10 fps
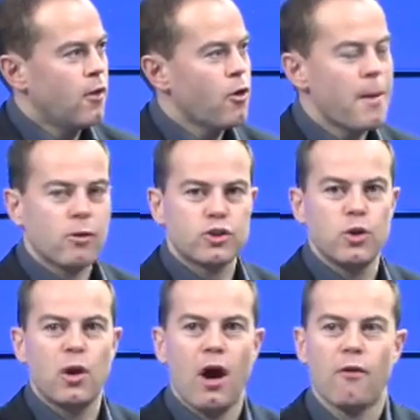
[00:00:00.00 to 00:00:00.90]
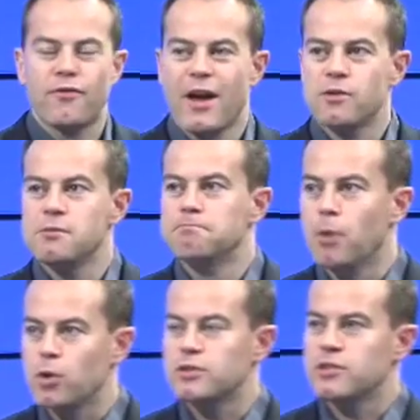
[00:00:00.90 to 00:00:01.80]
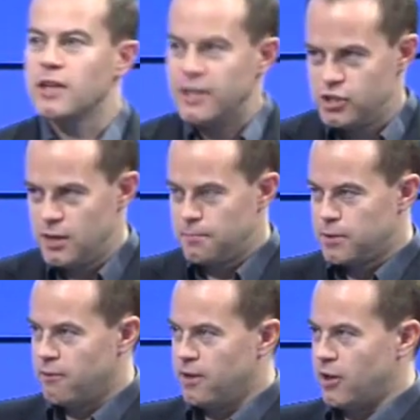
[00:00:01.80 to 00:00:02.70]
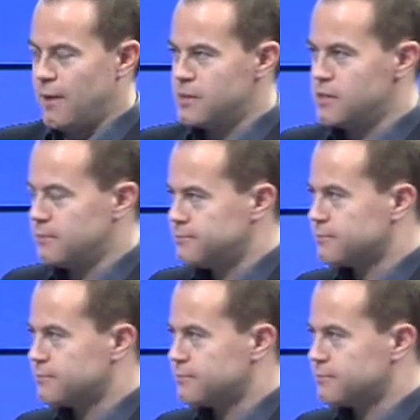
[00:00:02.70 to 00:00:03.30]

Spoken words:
There are about 2,500 books on leadership currently on Amazon.